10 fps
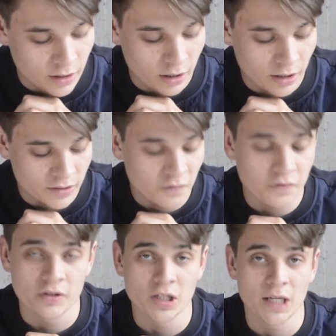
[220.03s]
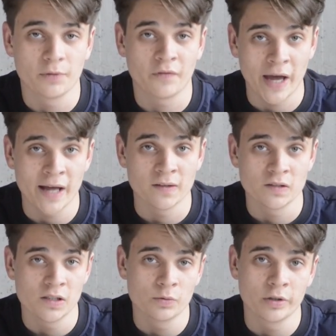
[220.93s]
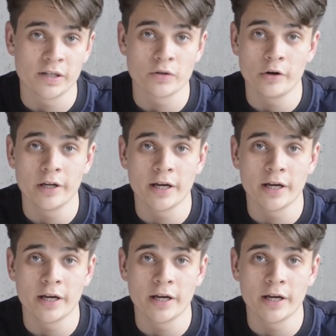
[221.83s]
a different type of hands. This one has earlier